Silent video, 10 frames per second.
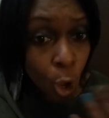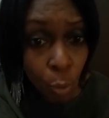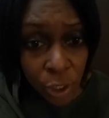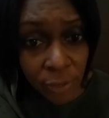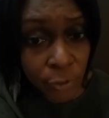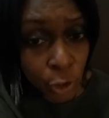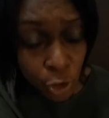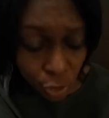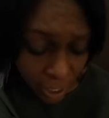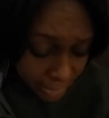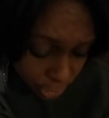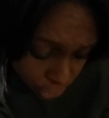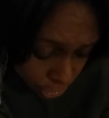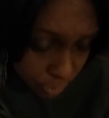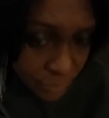whatever you're trying to
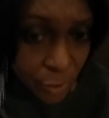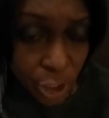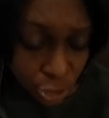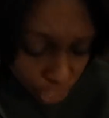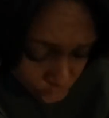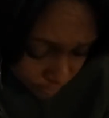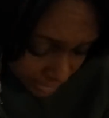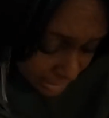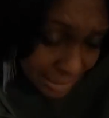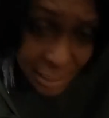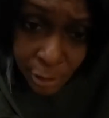do as far as start your business.